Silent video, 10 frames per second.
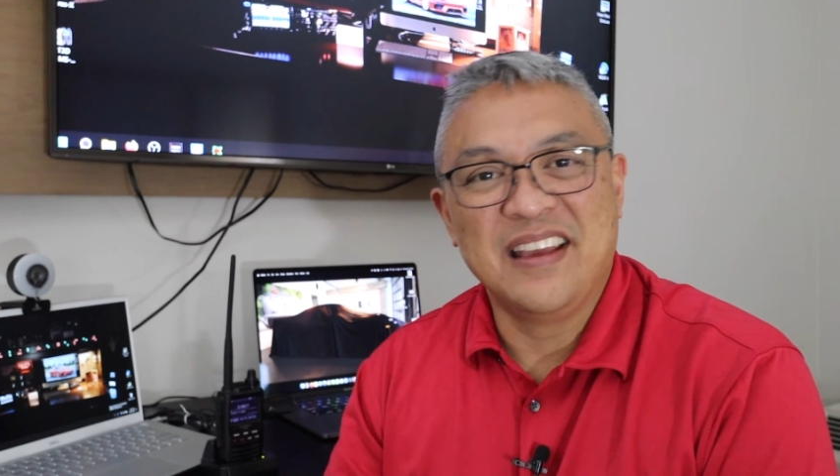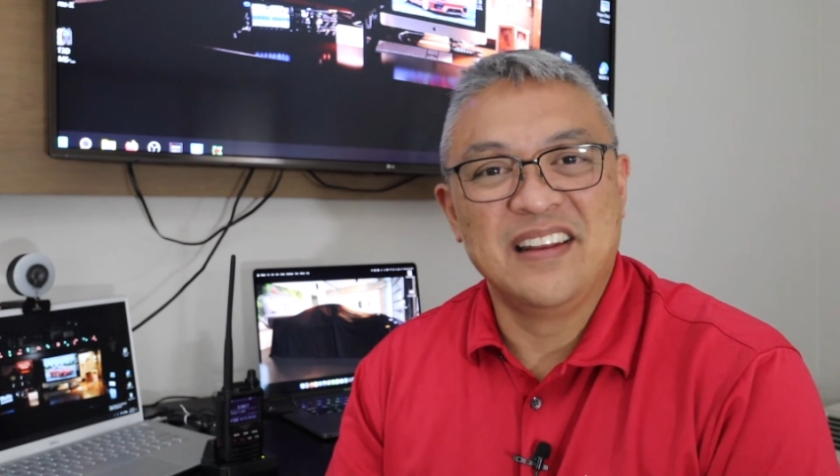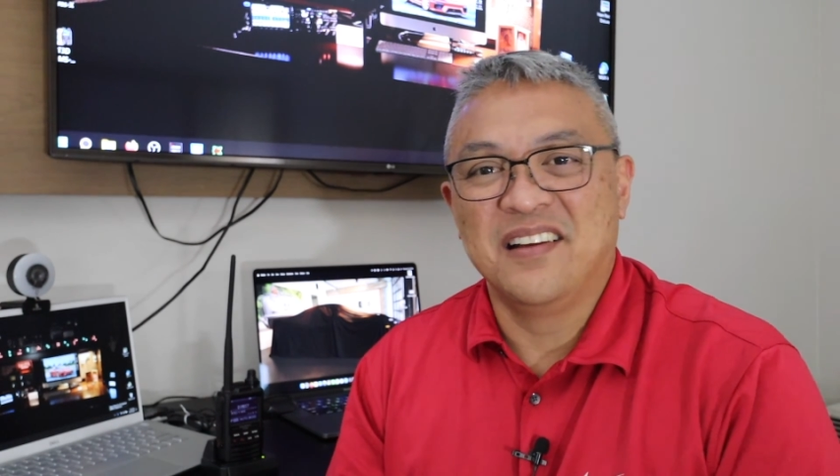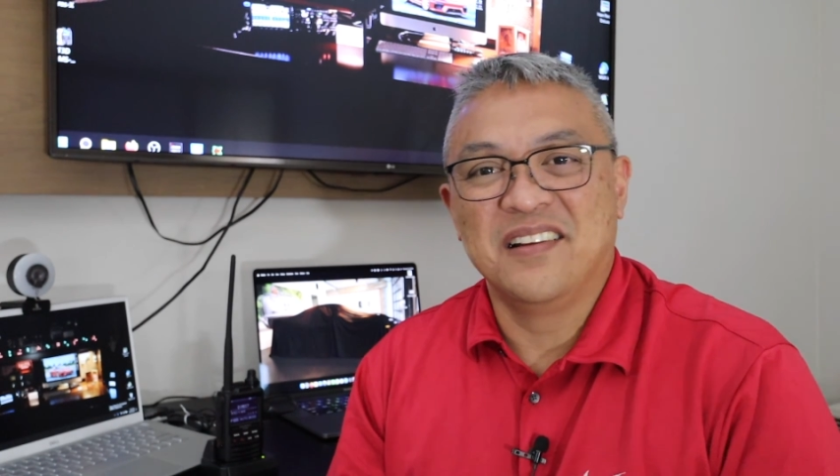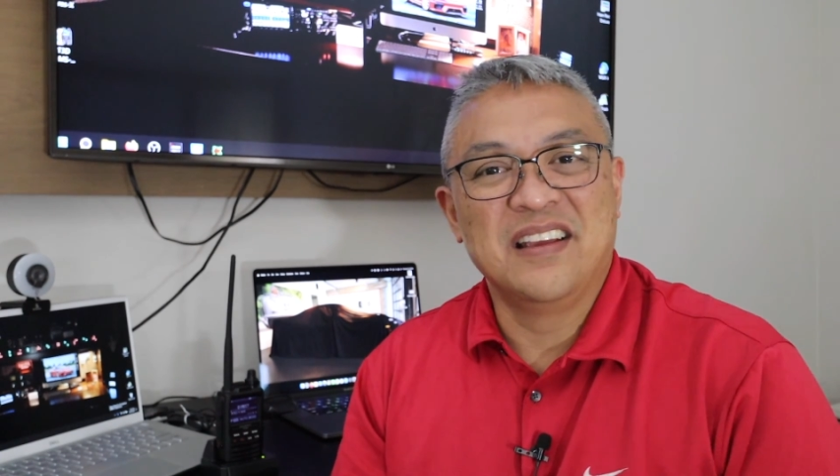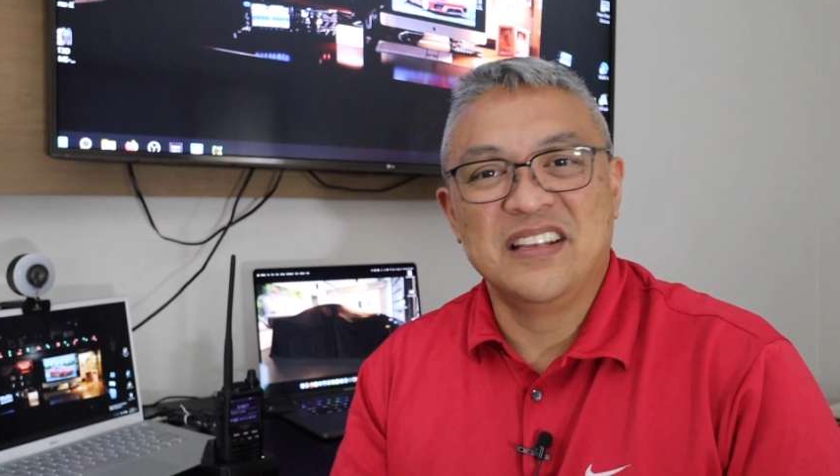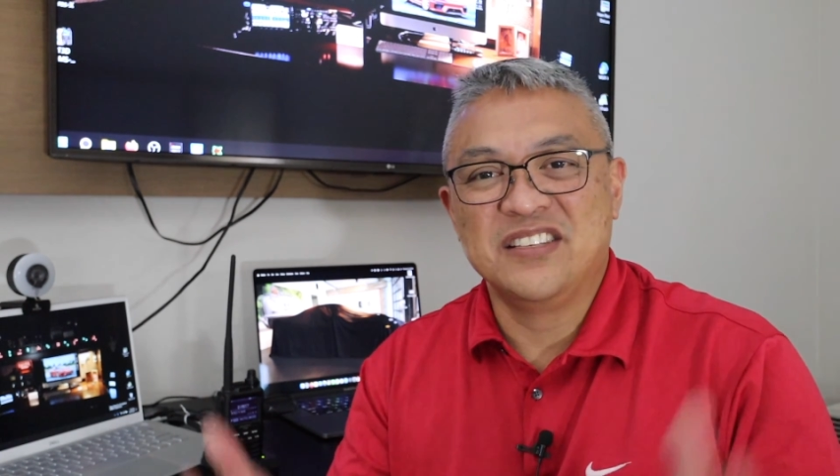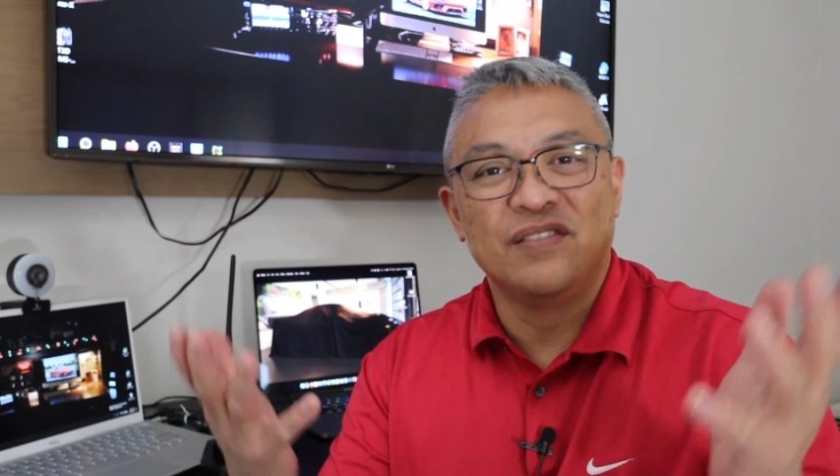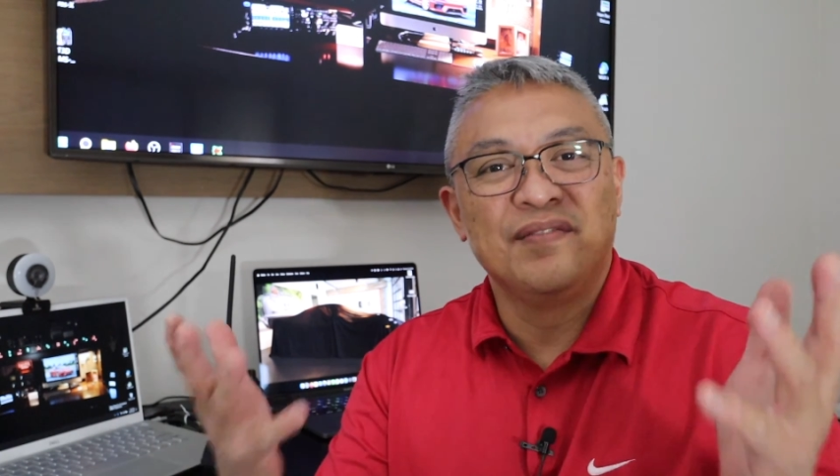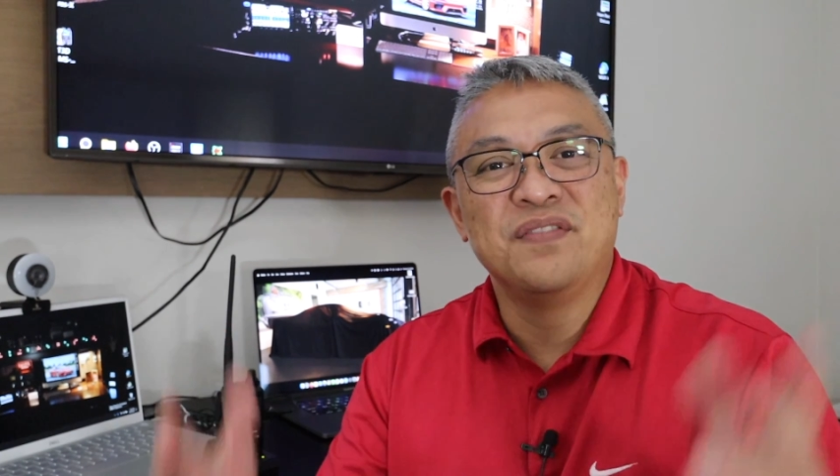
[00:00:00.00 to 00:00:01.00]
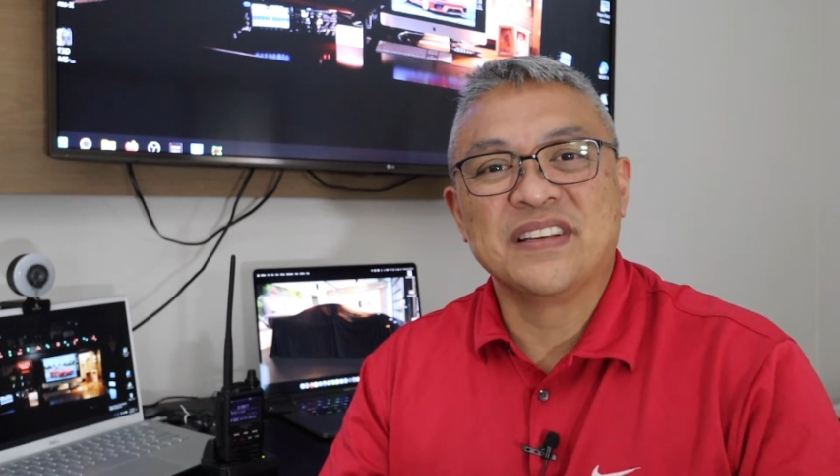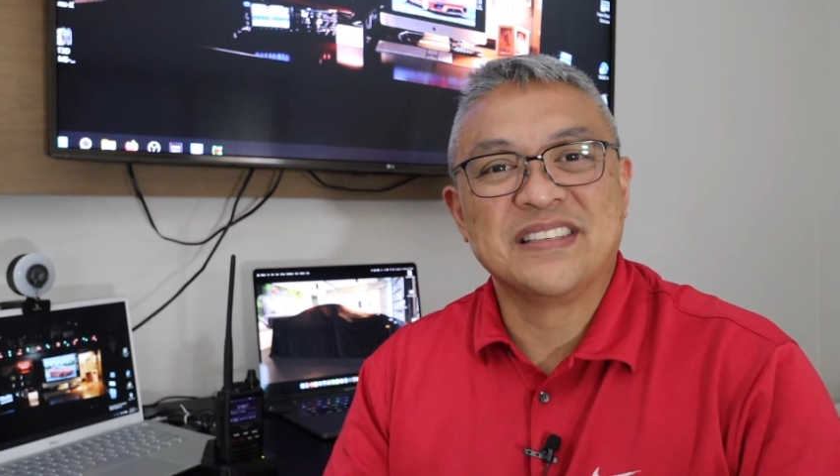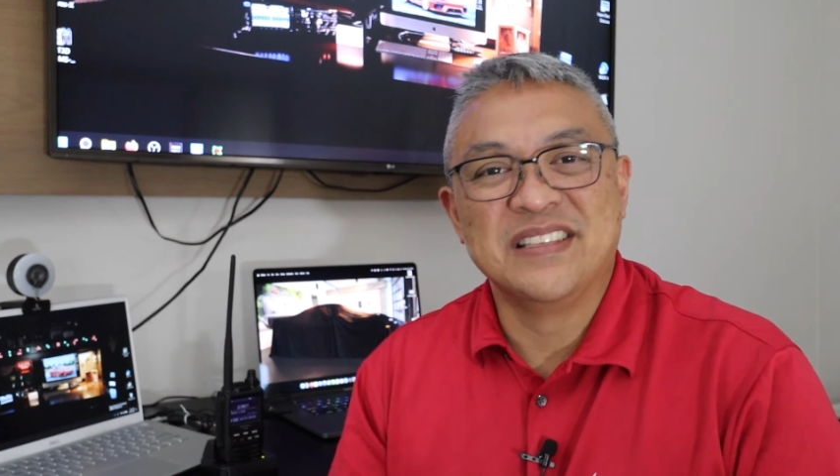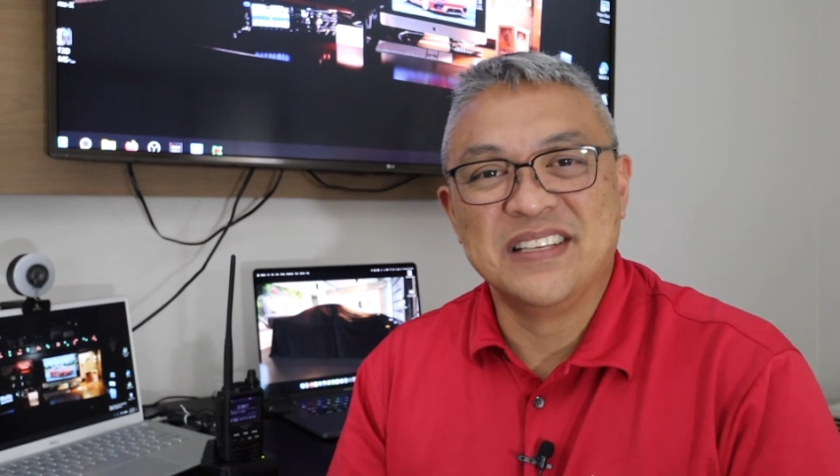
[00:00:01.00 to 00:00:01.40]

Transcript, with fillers: and it just fixed